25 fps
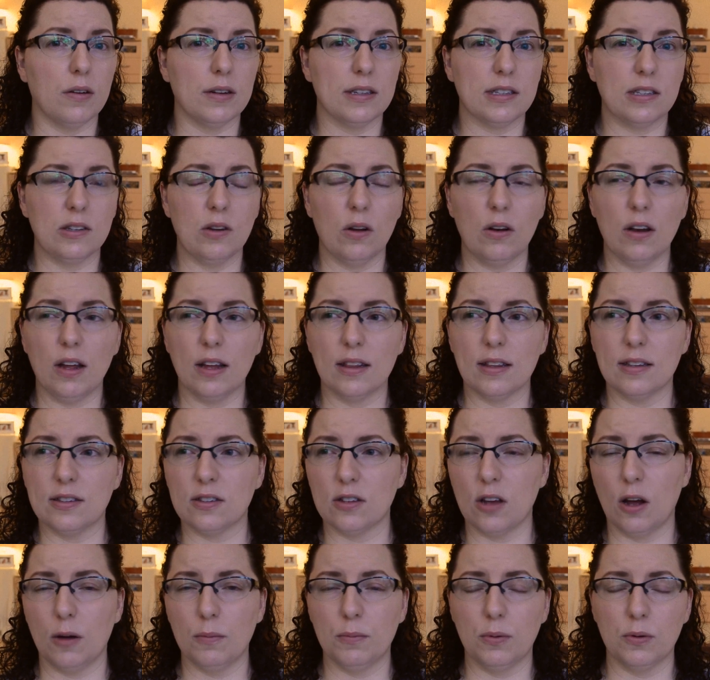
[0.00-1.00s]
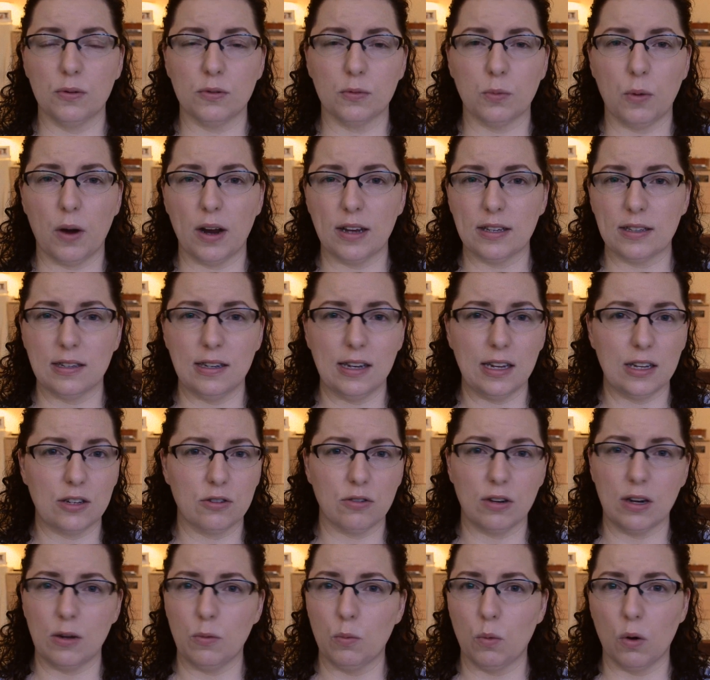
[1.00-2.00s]
It's not like the samples where it's
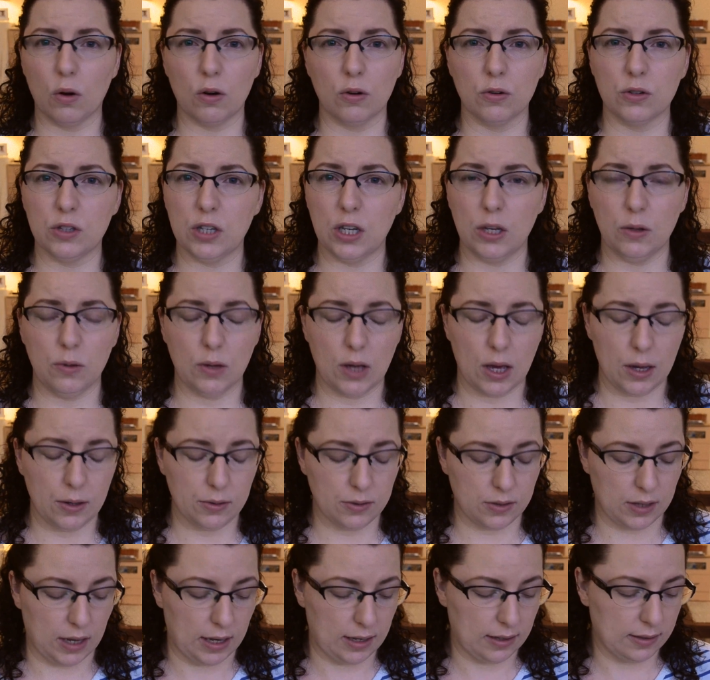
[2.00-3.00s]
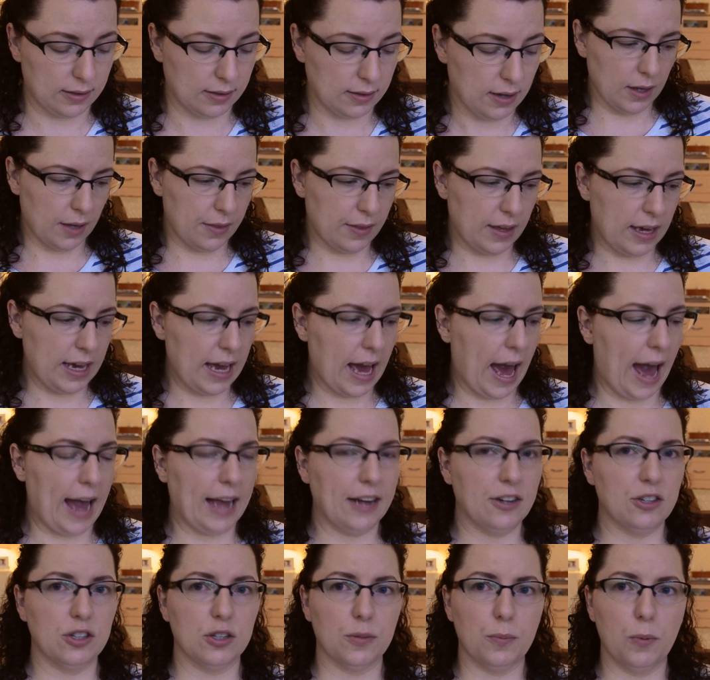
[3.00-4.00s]
literally one or two uses. The
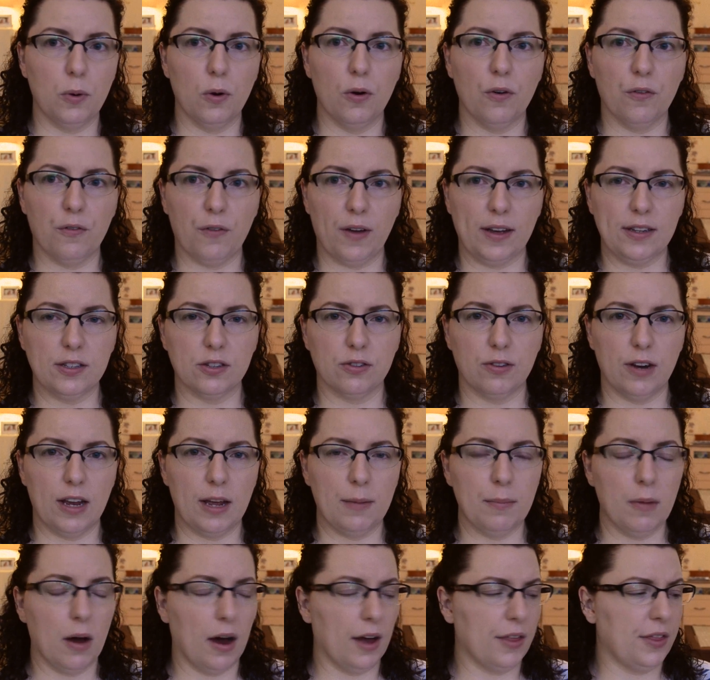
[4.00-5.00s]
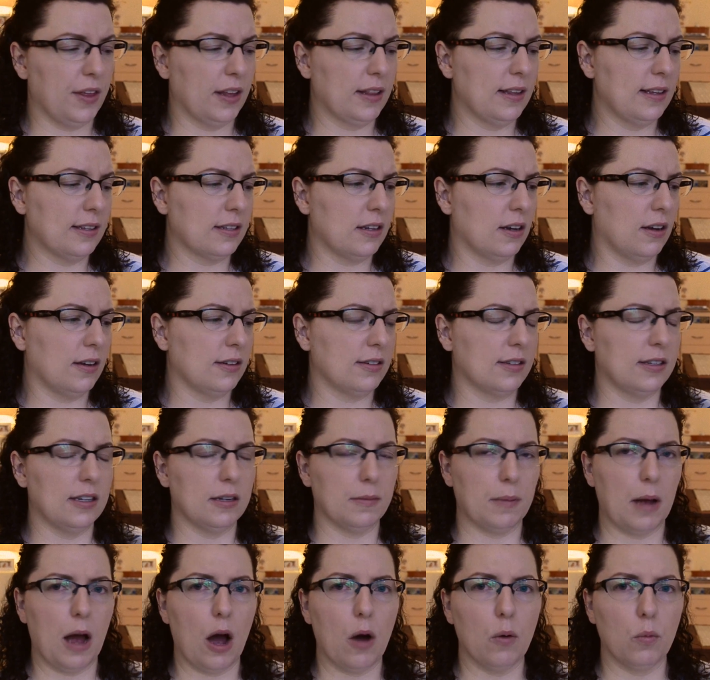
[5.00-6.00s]
Age Support face cream, I think this lasted
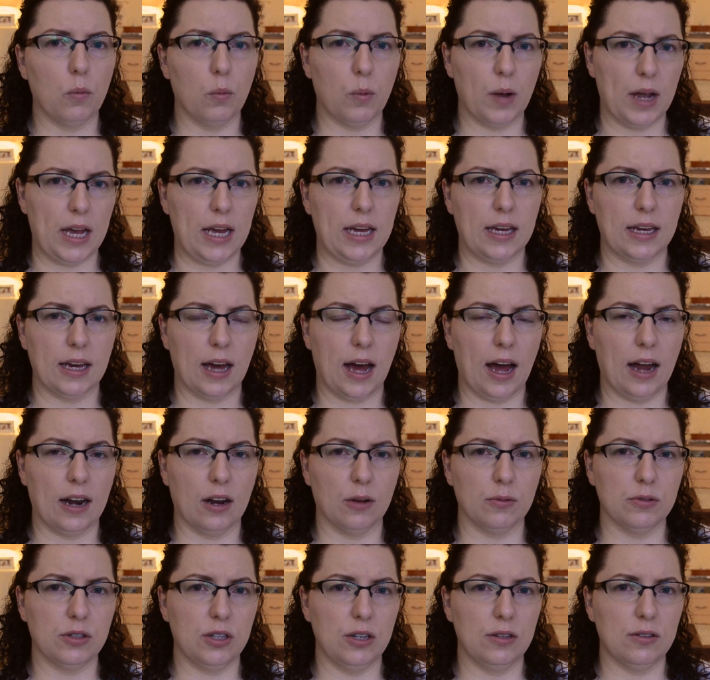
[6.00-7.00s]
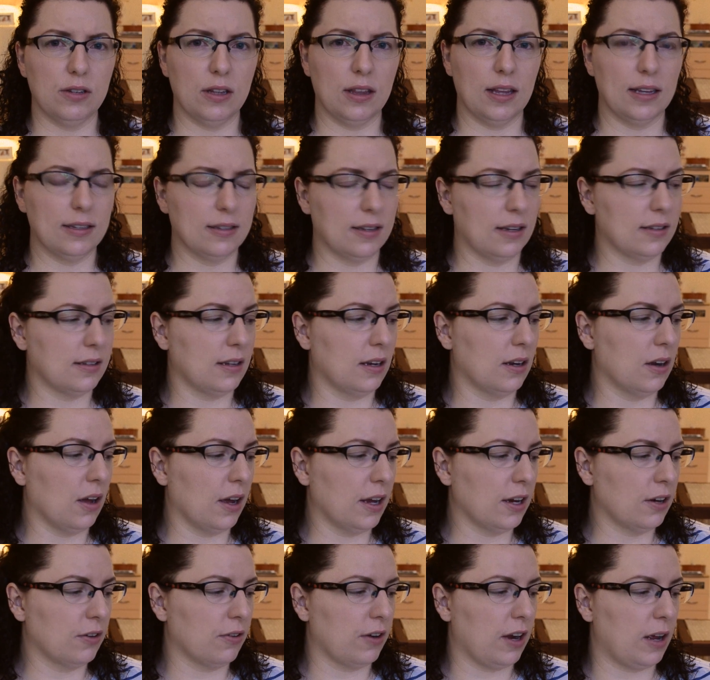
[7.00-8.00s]
about a week and I was using this as a
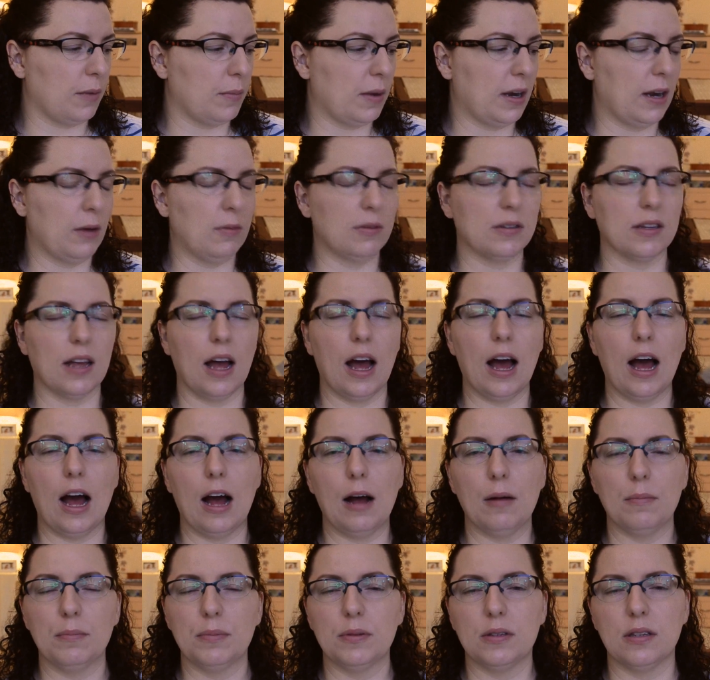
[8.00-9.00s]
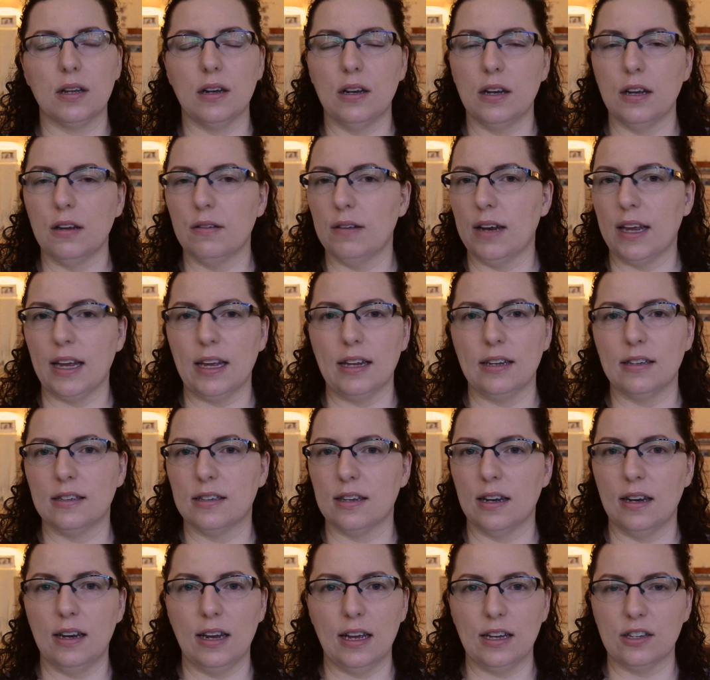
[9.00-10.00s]
night cream and it was absolutely
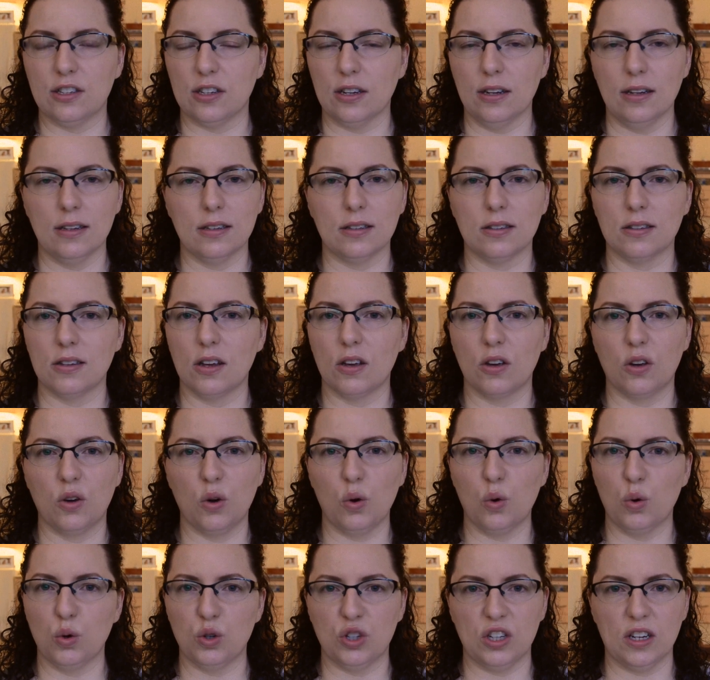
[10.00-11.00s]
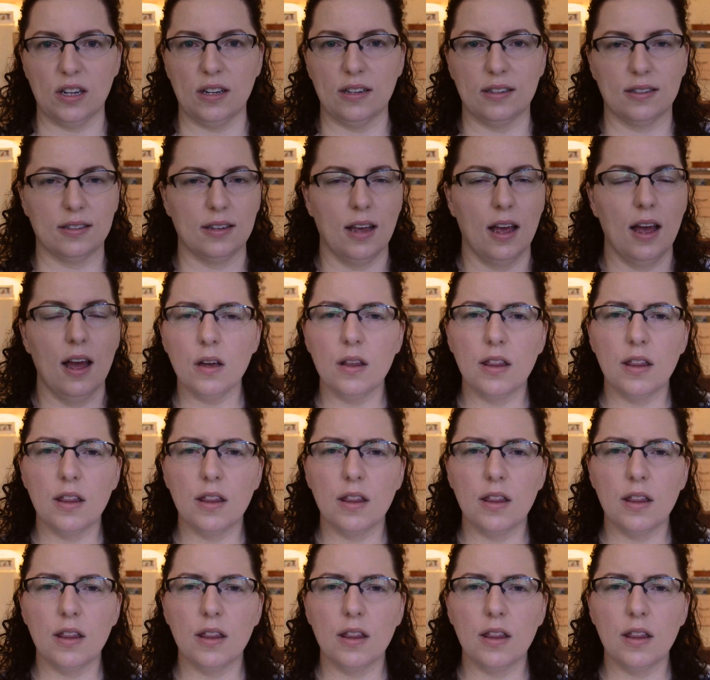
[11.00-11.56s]
delicious gorgeous.